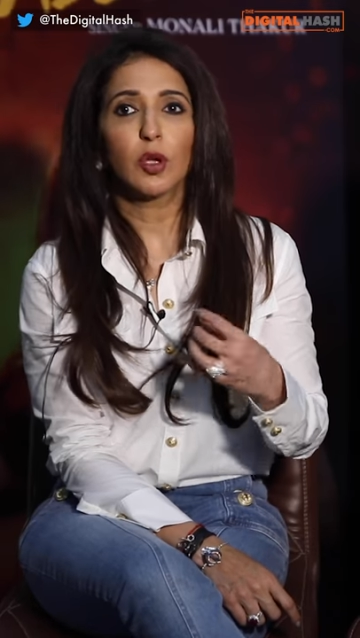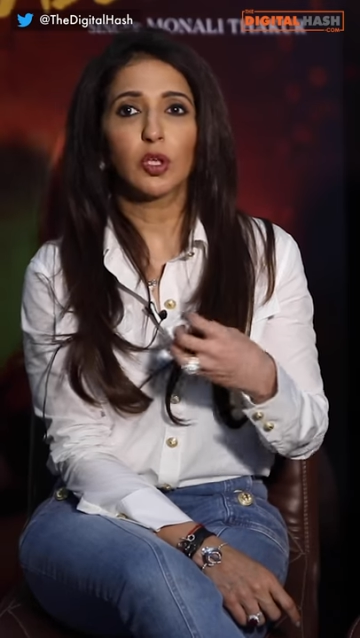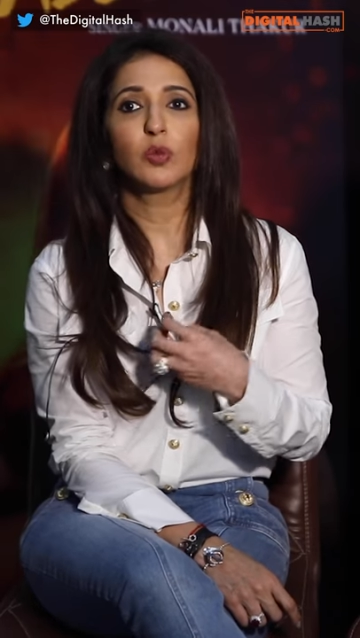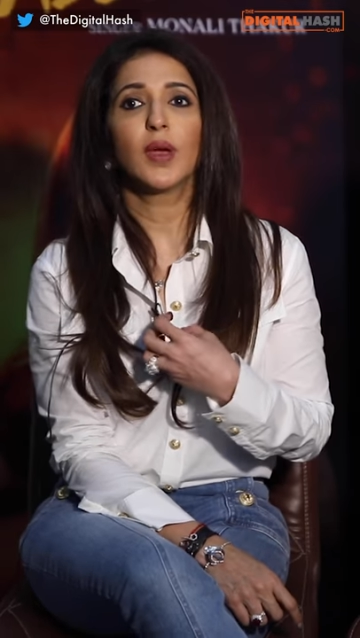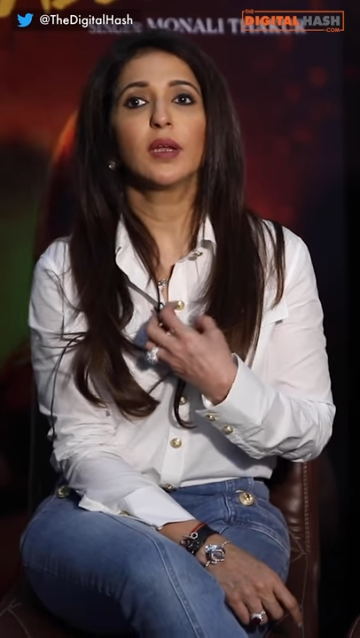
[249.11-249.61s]

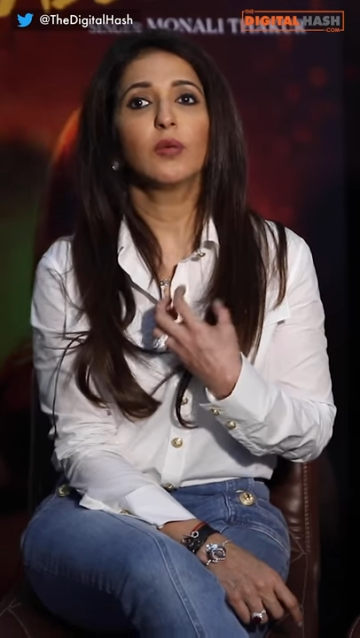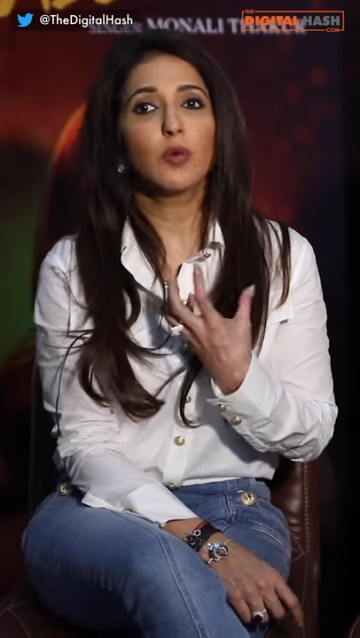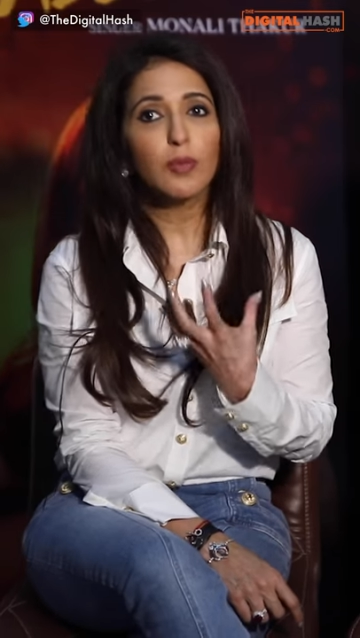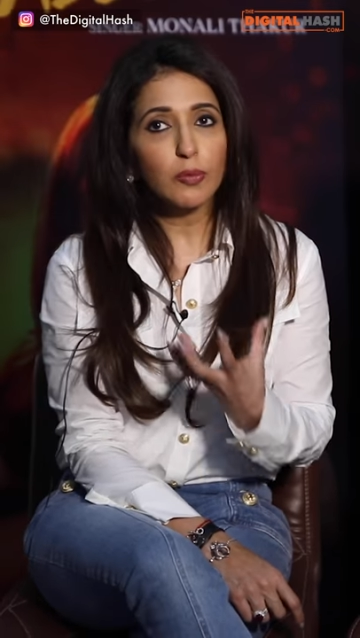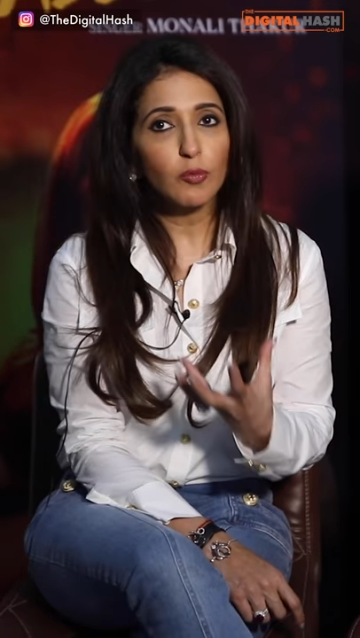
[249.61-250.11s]
because and when a
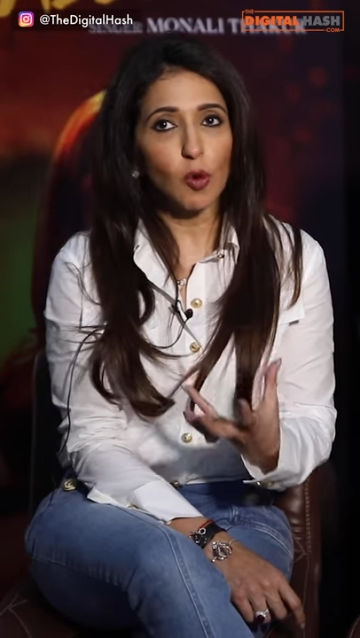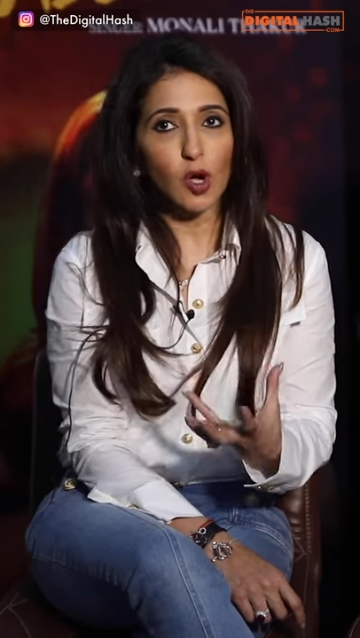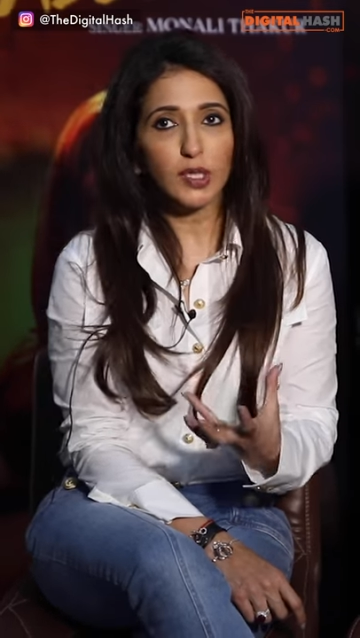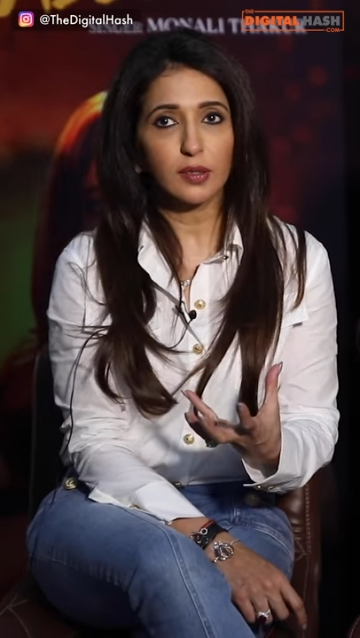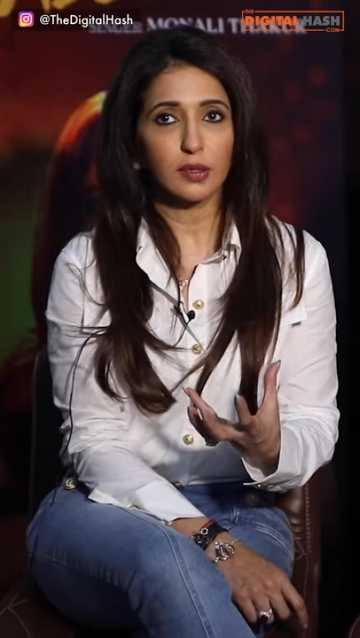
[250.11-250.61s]
woman
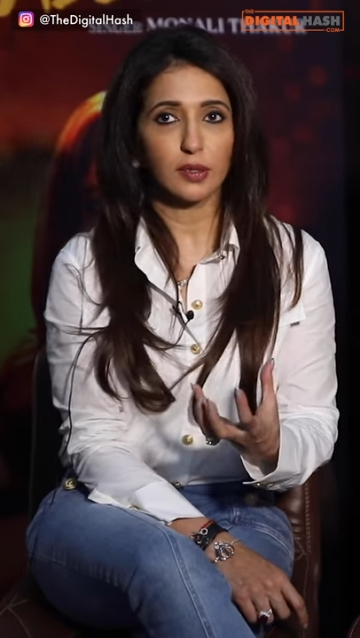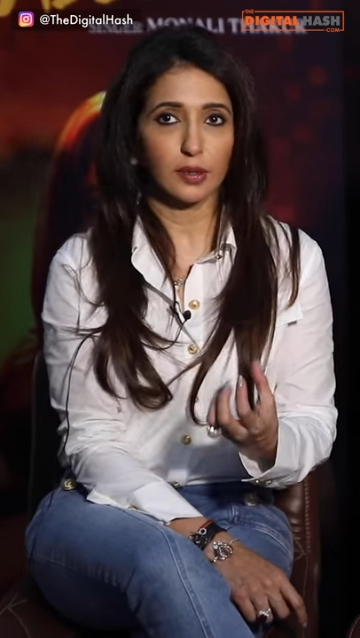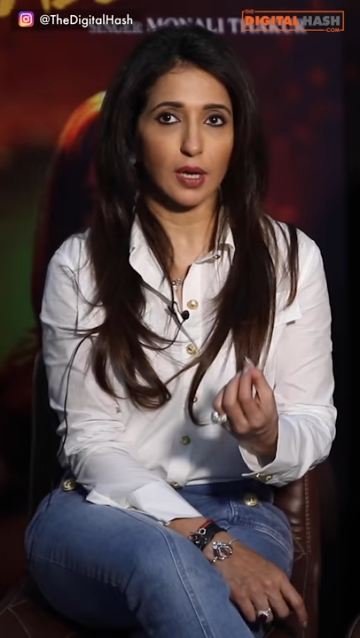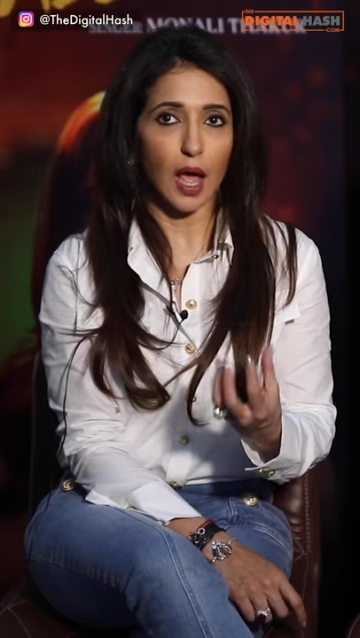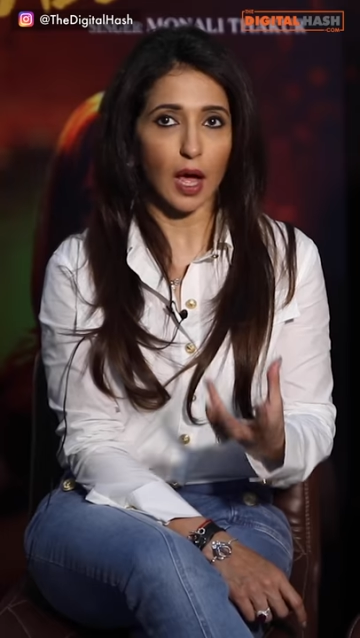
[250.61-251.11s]
voices
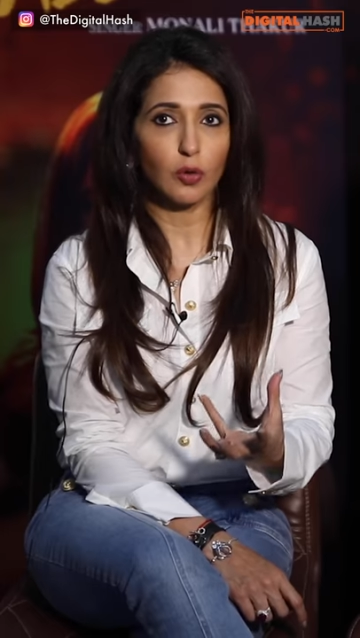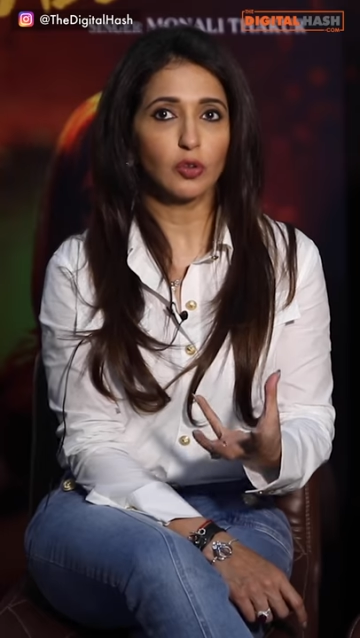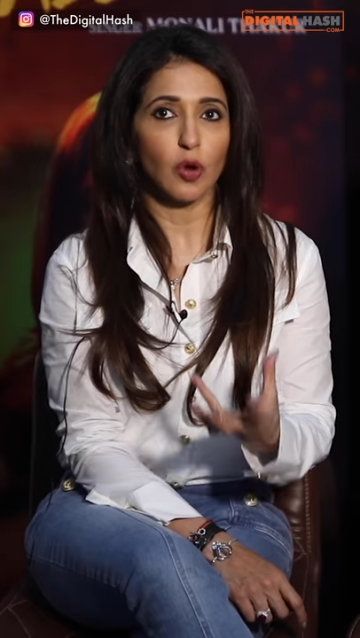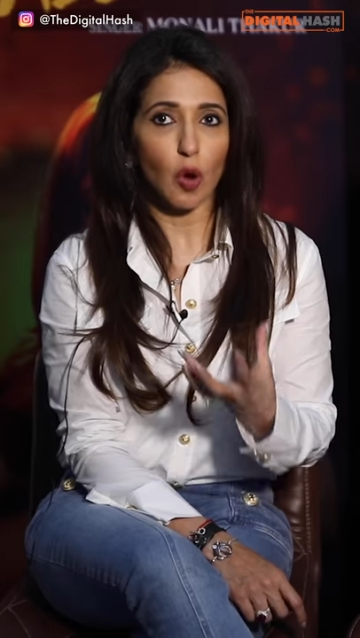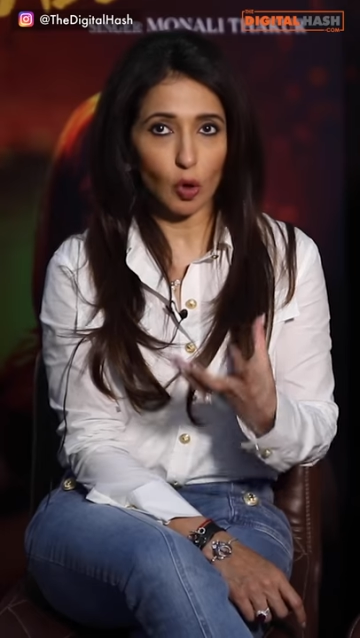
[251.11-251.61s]
it out yeah.